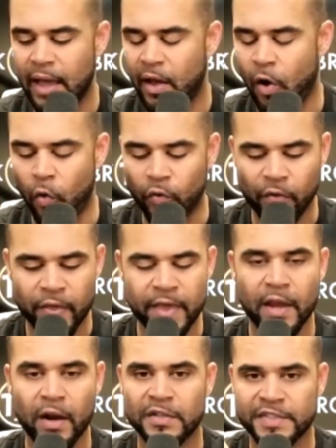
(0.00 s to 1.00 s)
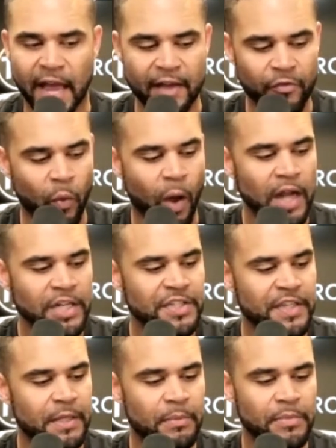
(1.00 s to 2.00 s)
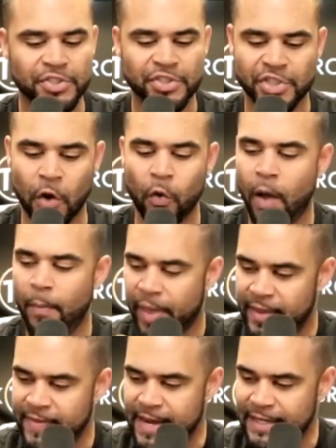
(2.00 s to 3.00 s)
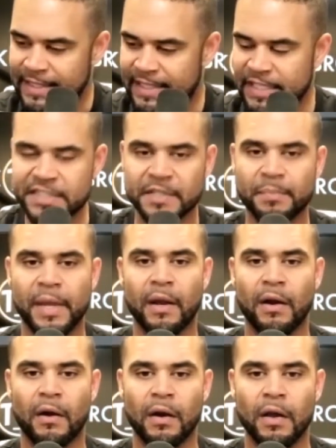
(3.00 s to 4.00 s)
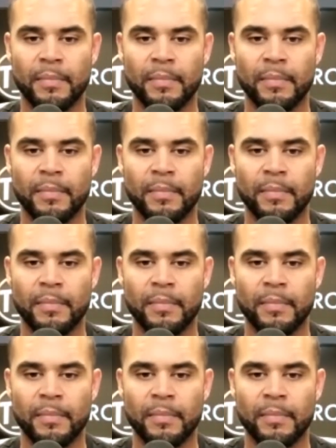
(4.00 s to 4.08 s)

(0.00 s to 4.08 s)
over the years, I have watched them show up and then disappear